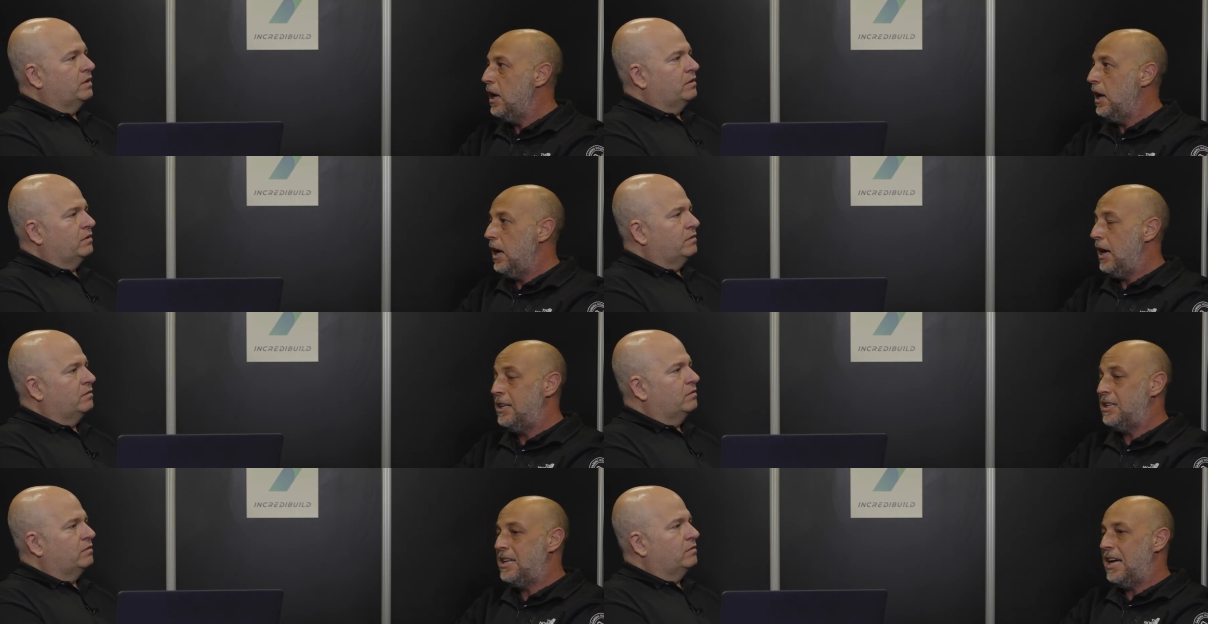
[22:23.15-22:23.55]

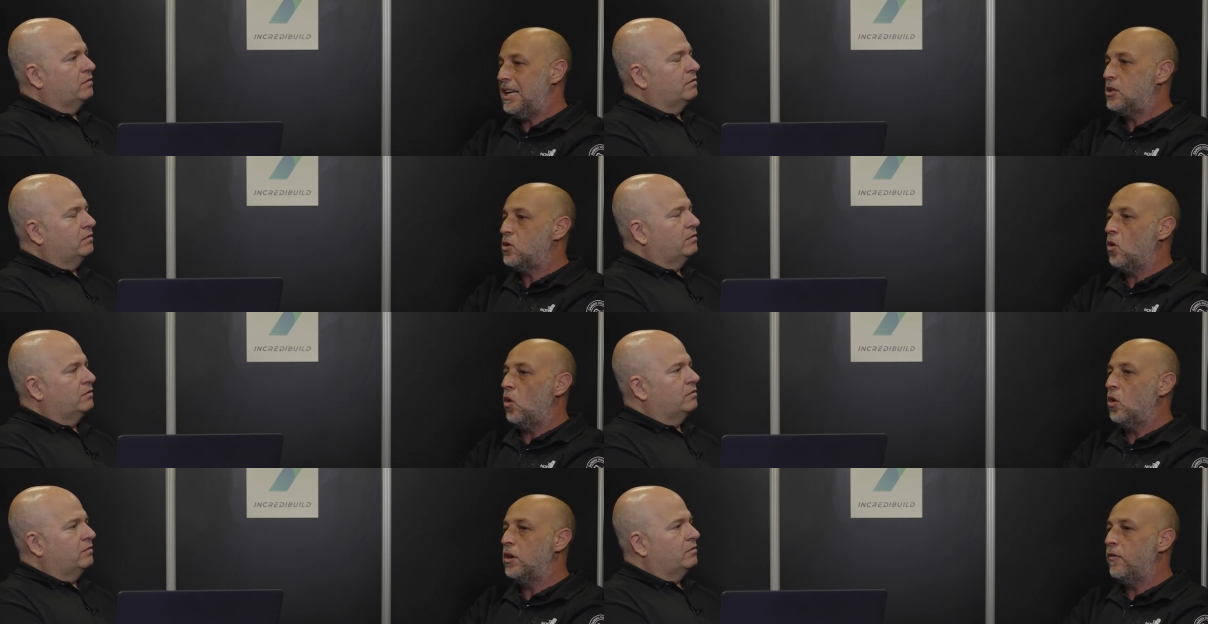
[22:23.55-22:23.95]
Speaker 1: and
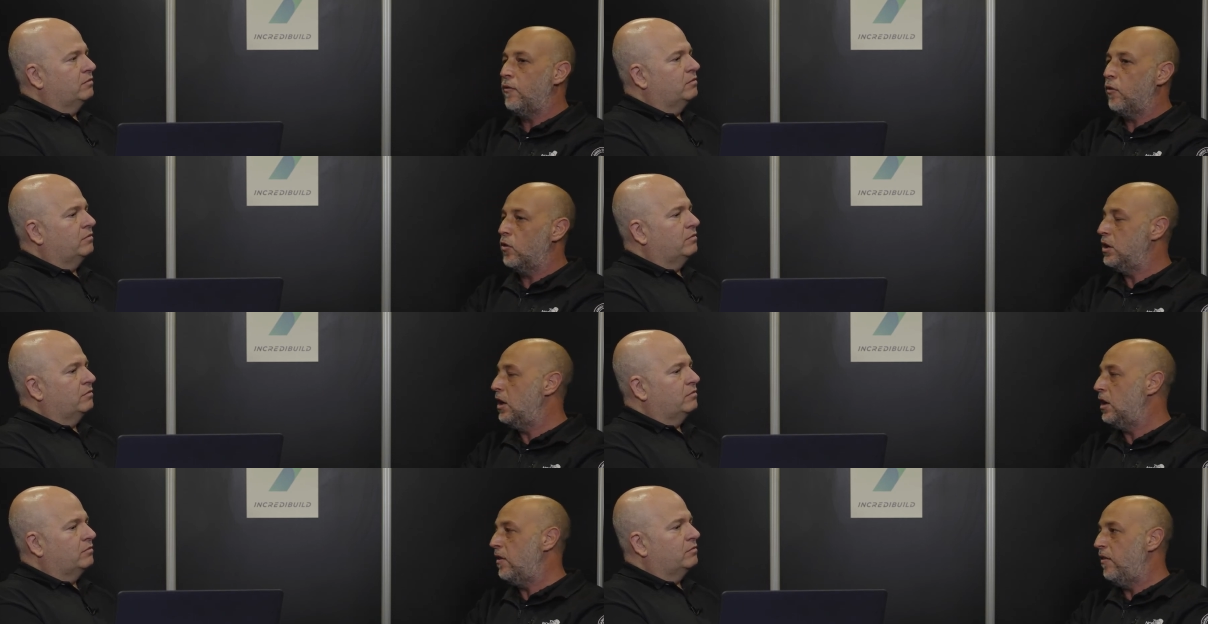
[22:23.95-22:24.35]
that's only
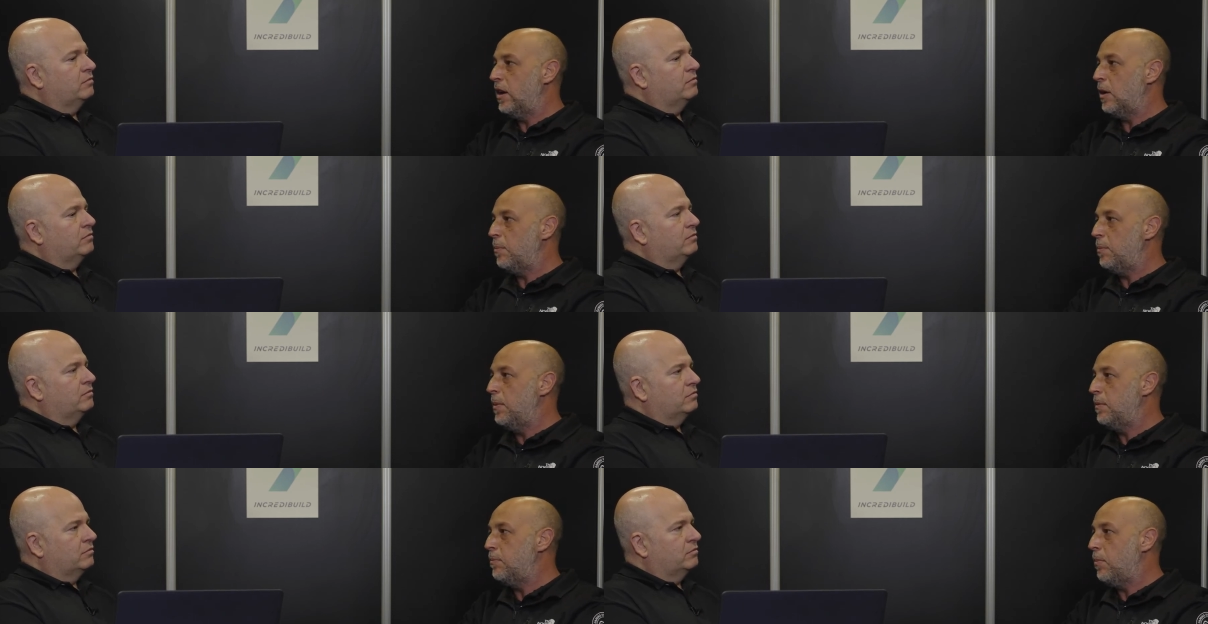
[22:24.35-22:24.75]
for the
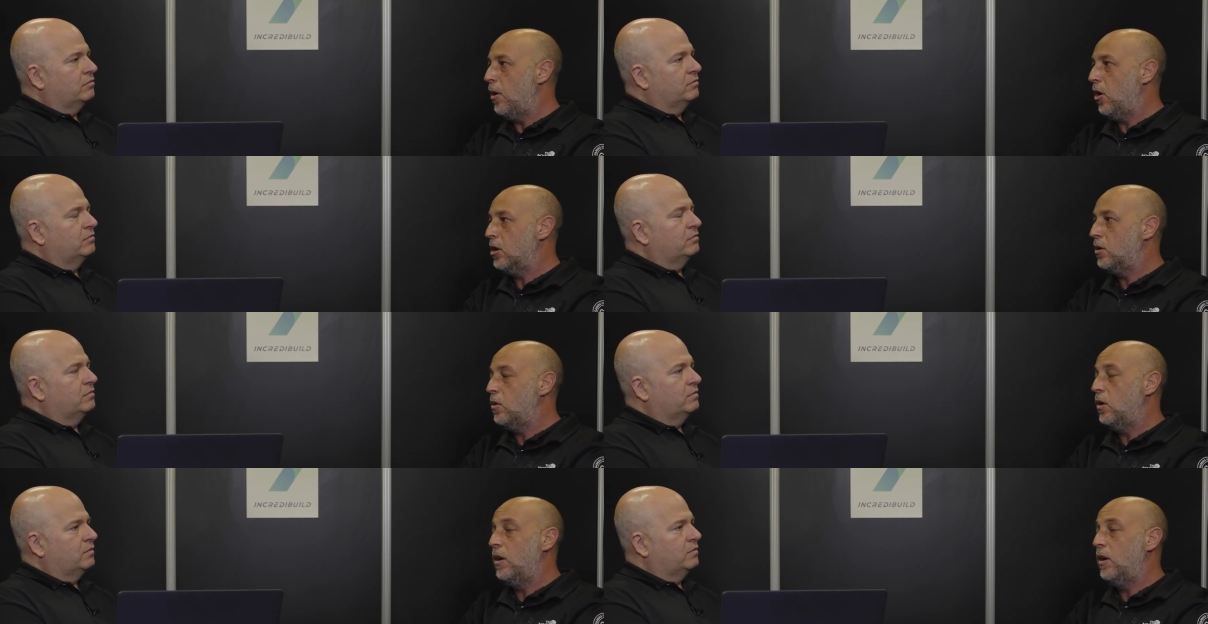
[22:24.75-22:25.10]
development part.